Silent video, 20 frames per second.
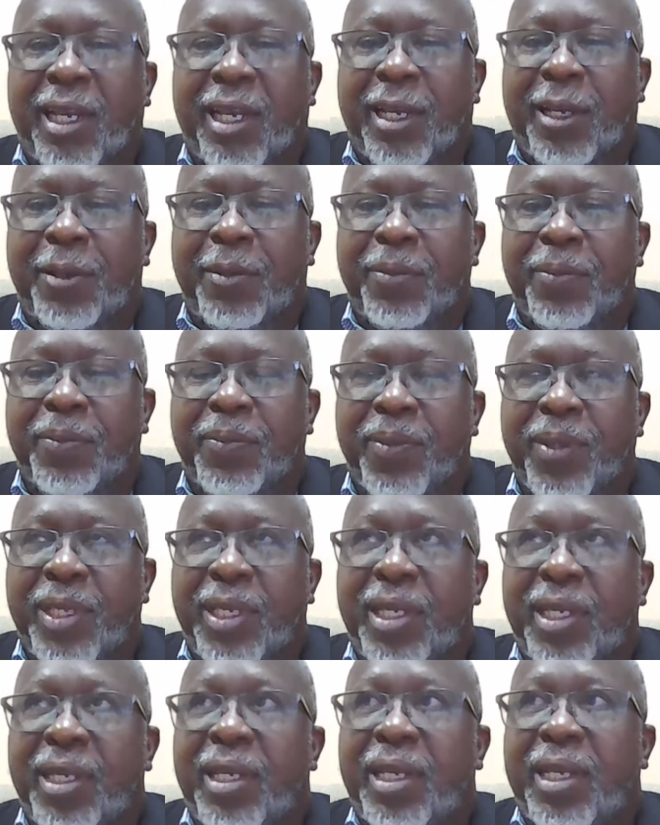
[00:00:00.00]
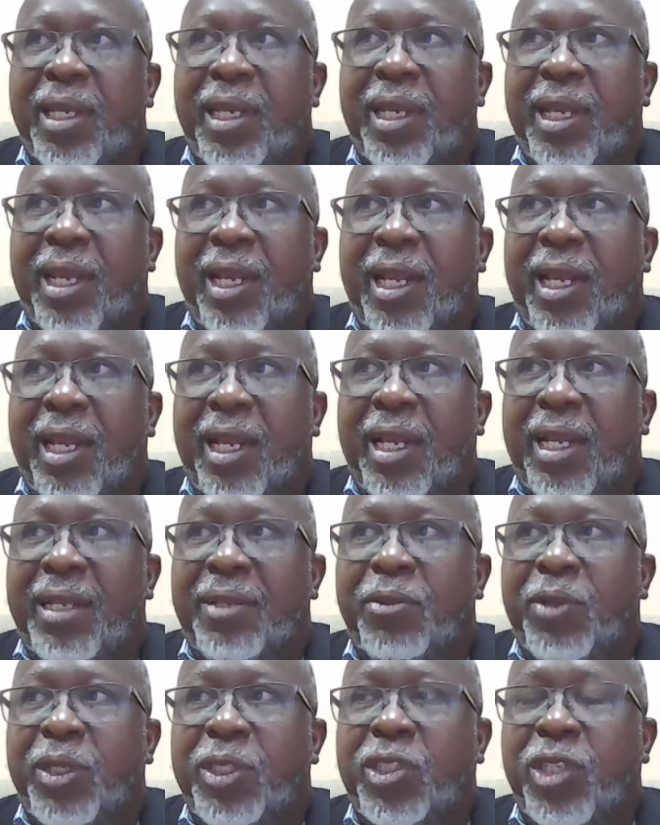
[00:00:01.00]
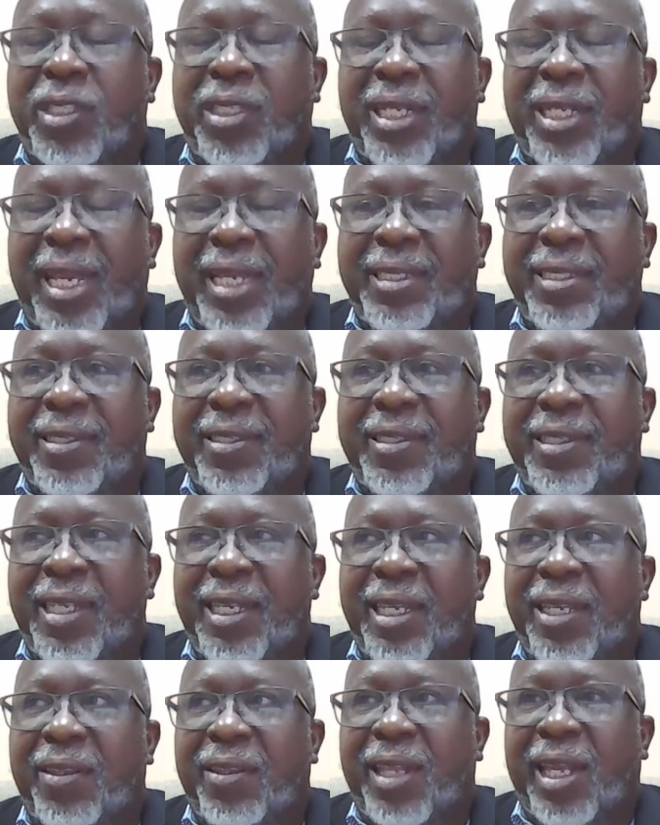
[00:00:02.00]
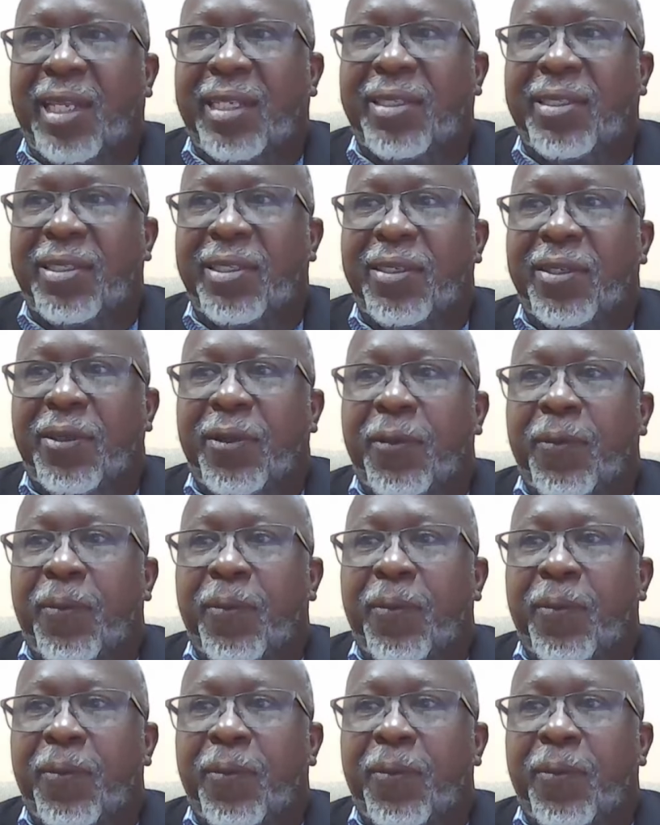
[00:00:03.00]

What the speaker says: I would just like to say that